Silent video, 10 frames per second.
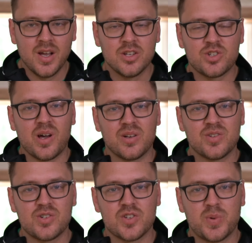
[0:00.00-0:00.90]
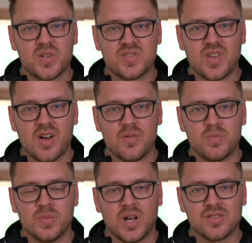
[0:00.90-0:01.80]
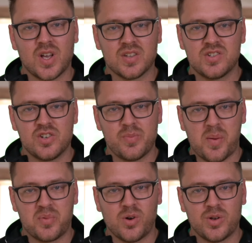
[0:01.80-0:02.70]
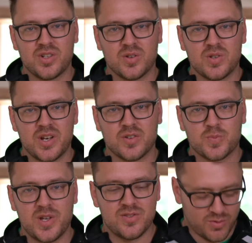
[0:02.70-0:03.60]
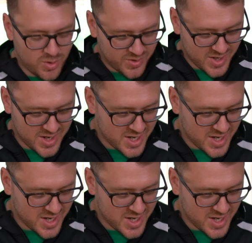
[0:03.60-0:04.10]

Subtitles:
So I also just put some sausage and pepperoni Totino's pizza rolls on